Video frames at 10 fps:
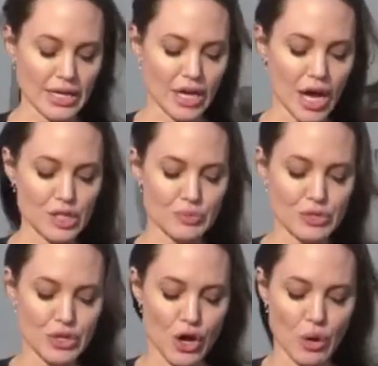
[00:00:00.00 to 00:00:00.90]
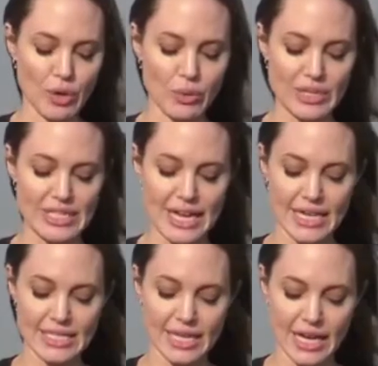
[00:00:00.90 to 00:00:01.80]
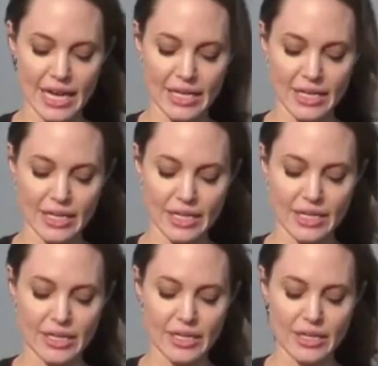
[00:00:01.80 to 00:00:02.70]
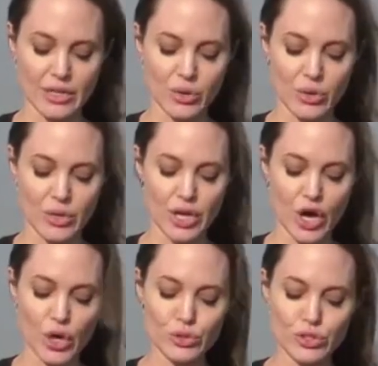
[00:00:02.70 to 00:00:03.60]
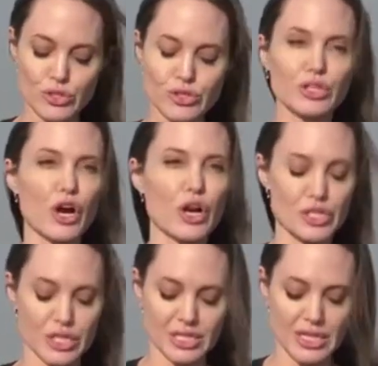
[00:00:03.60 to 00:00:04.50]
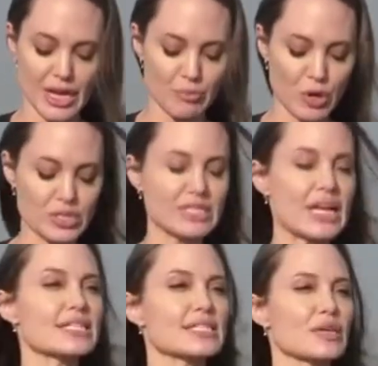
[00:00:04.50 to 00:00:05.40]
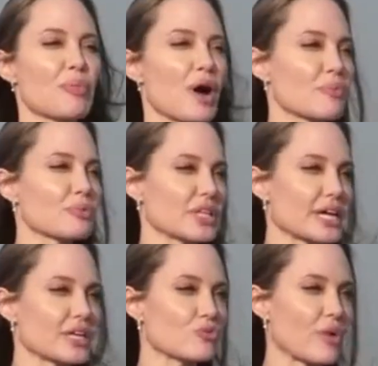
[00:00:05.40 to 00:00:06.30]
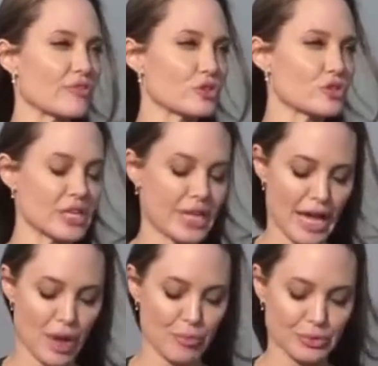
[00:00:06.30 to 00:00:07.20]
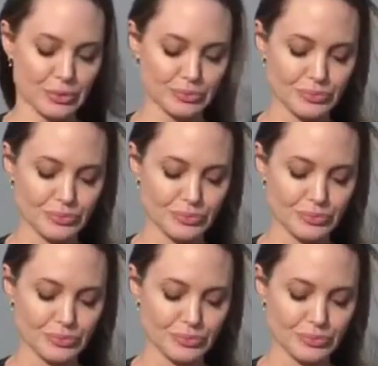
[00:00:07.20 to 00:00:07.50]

And in Cox's Bazar, where we stand today, it hosts the largest and most densely populated refugee camp,